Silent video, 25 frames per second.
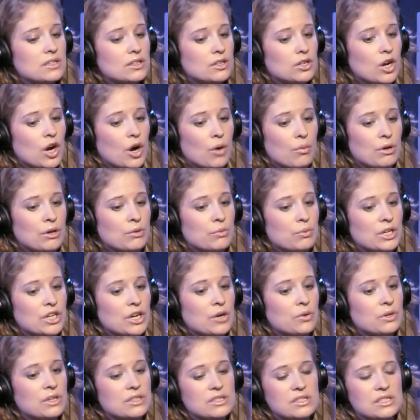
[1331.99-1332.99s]
in a coma and we
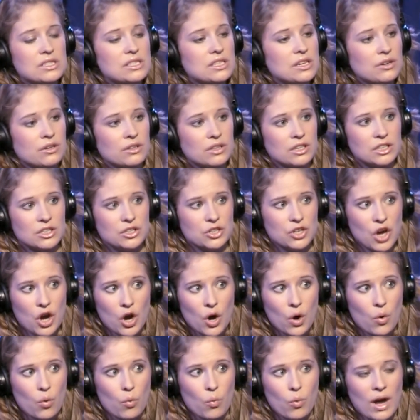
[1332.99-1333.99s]
don't necessarily
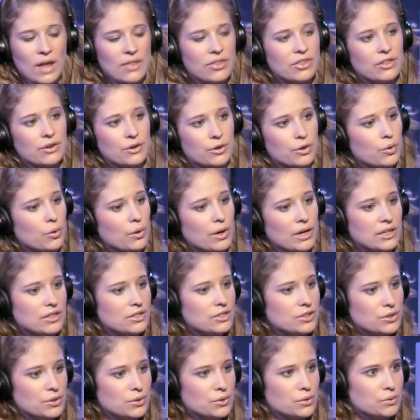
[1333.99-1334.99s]
know when they're going
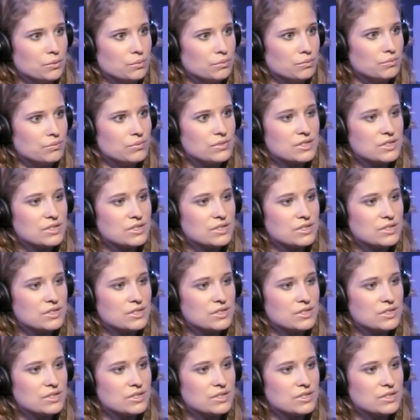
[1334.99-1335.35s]
to